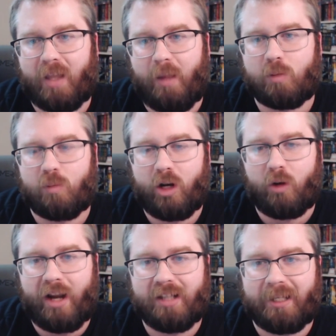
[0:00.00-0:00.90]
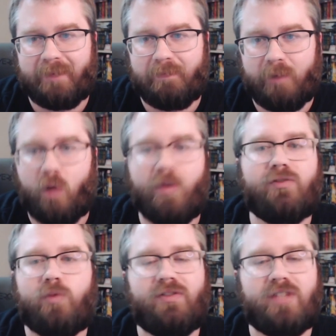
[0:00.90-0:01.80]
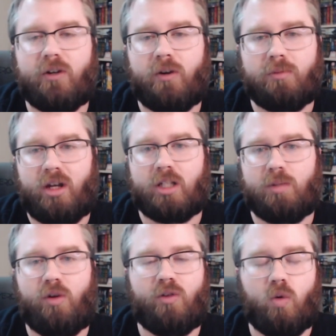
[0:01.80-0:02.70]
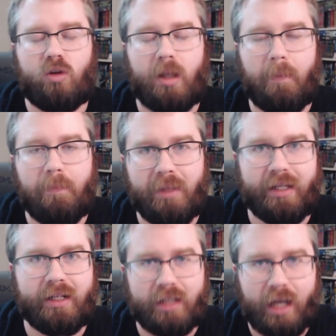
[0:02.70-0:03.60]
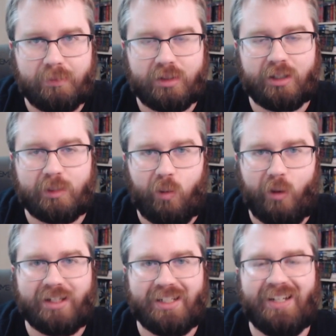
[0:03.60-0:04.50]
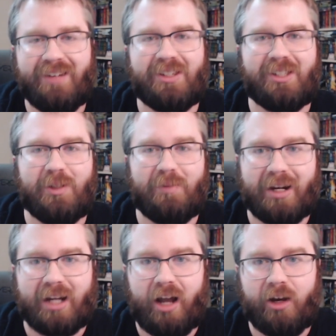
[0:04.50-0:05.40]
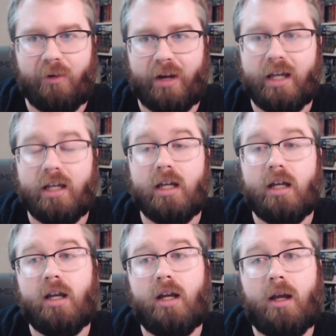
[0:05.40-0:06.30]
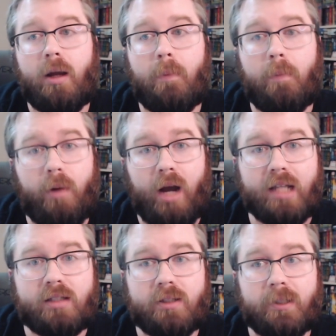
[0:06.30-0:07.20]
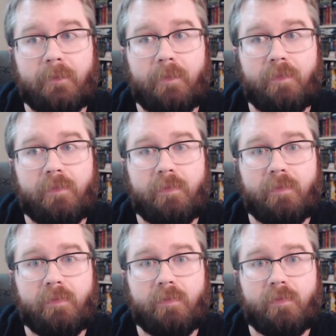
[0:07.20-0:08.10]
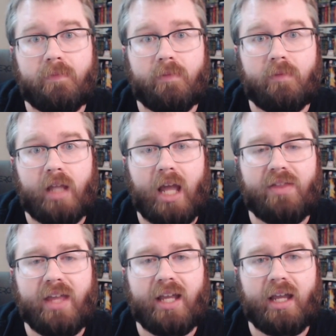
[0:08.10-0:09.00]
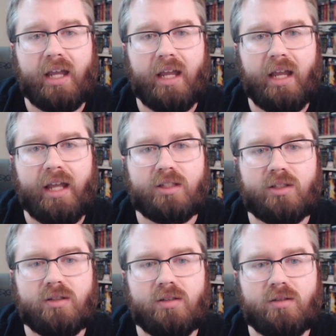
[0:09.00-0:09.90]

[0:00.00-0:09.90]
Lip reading: it was pretty crazy. You know, we've seen Krypton explode, of course, a million times at this point with the Superman continuity. But I think it's,